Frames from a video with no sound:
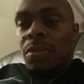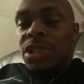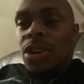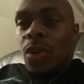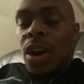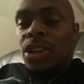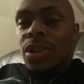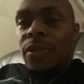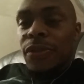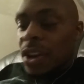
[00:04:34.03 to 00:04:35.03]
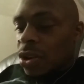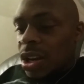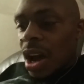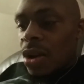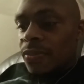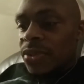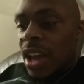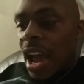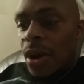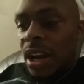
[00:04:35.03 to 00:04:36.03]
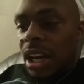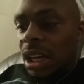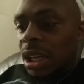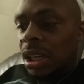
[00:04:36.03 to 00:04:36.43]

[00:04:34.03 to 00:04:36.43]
But so what? You can figure it out. Eric